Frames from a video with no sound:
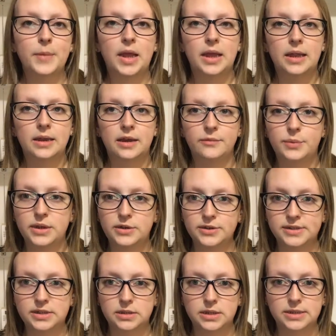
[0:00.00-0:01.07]
and I've been
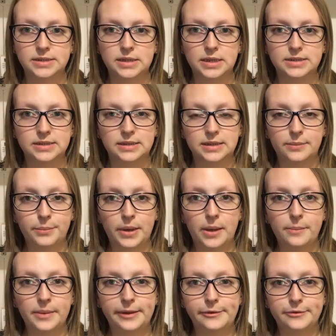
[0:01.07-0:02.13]
using this as a lip
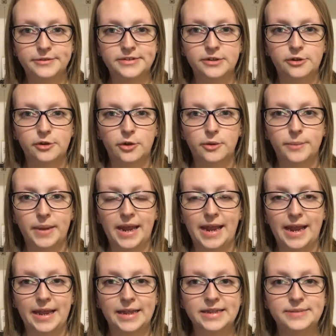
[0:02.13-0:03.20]
balm and also on my
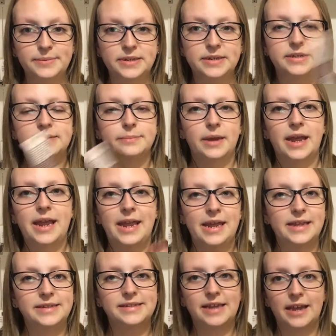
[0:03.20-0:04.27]
hands because my
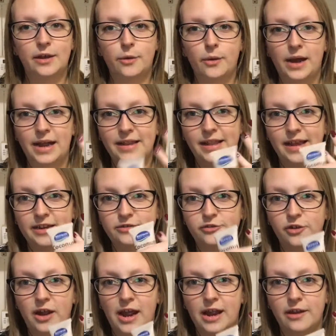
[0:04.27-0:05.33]
hands get quite like
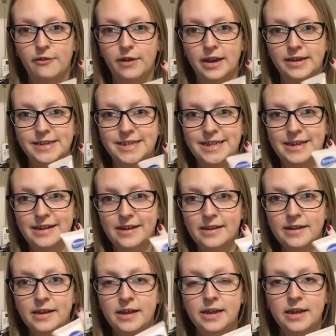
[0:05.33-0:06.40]
dry around here
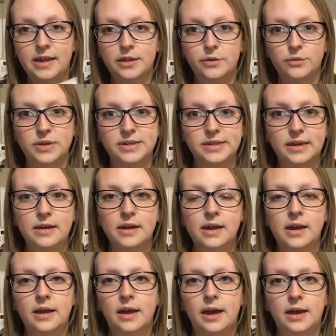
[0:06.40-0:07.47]
in the winter
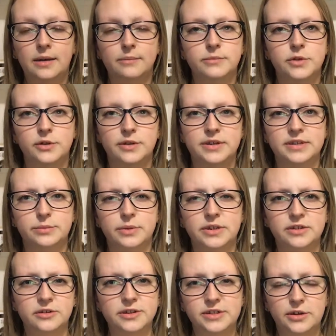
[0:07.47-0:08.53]
um, not that it's
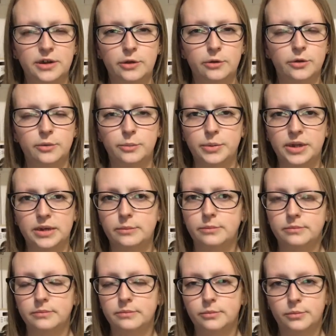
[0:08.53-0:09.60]
winter, it's only autumn, but
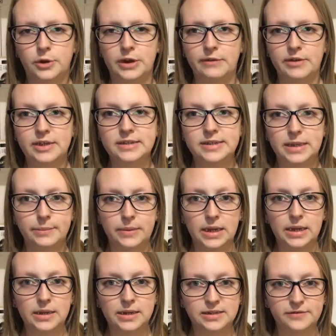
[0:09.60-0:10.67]
whatever, same
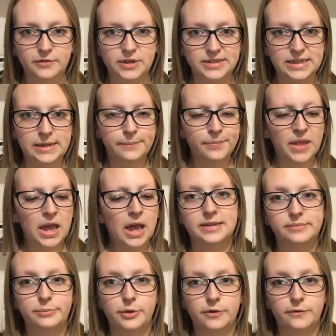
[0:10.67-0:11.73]
thing, it's freezing. It
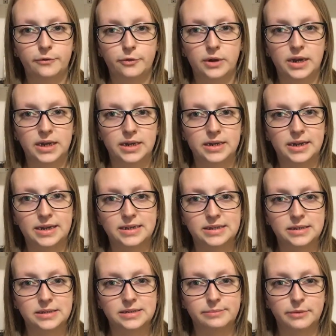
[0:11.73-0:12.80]
is beautiful and
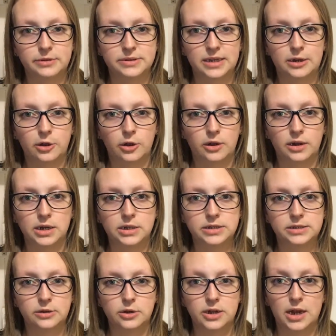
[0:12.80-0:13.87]
it smells like coconut,
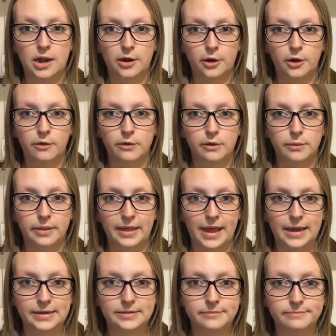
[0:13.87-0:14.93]
so you can't go wrong with
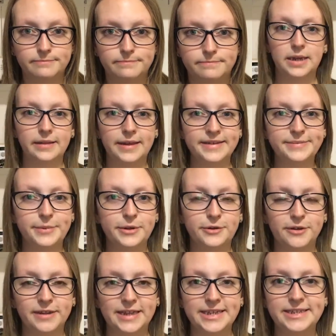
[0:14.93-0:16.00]
that. Now last but
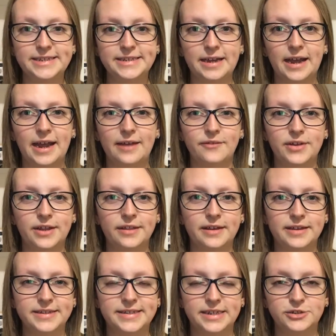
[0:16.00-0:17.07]
not least, I have
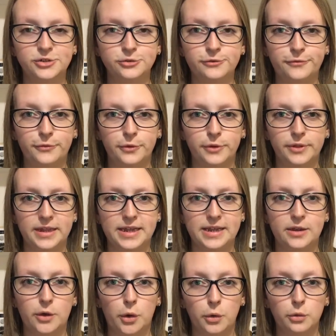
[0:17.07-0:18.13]
another essential for
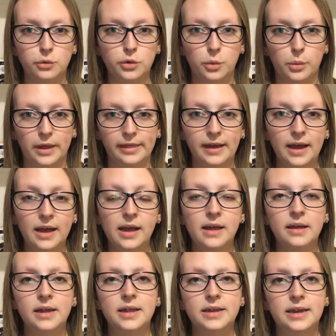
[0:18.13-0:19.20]
the cold weather.
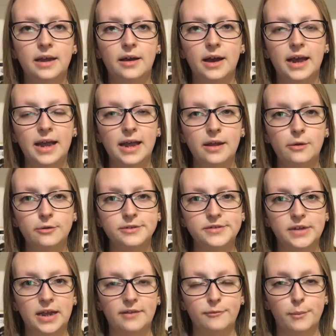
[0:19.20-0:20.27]
Now I
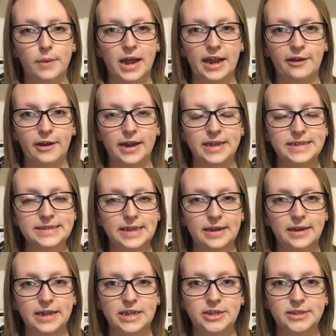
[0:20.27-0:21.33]
also have migraines
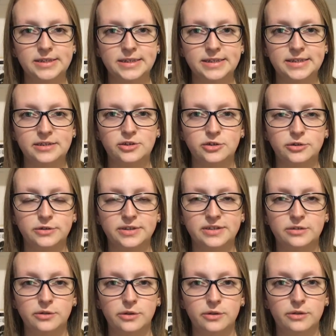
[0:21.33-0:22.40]
and I use this to
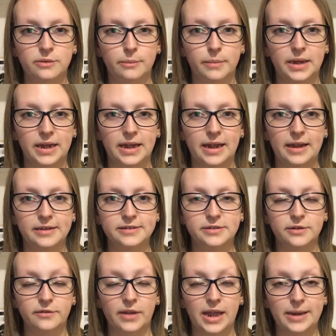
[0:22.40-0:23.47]
soothe my
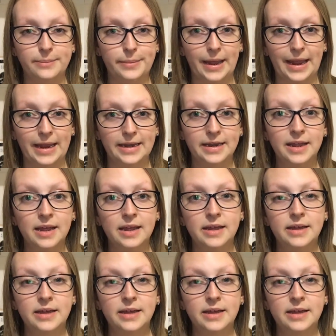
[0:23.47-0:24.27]
sort of head pain